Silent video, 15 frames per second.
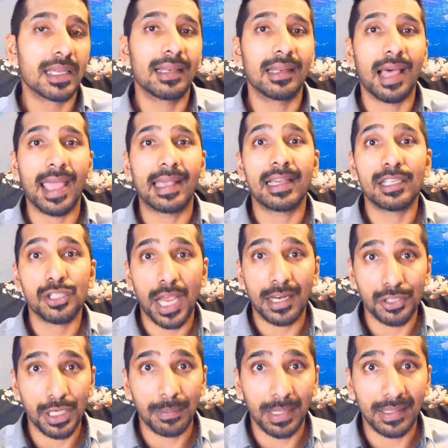like
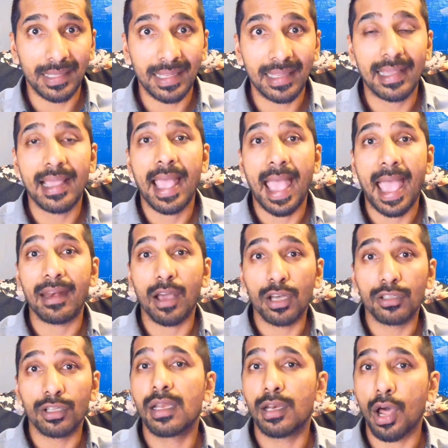ChatGPT and
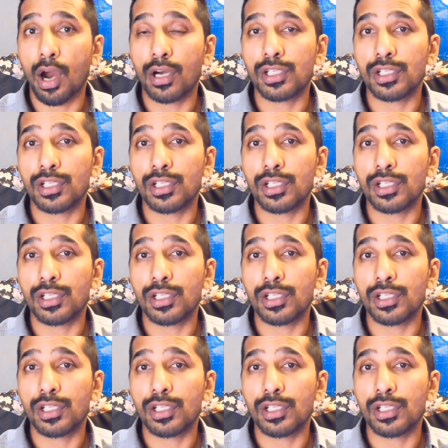other large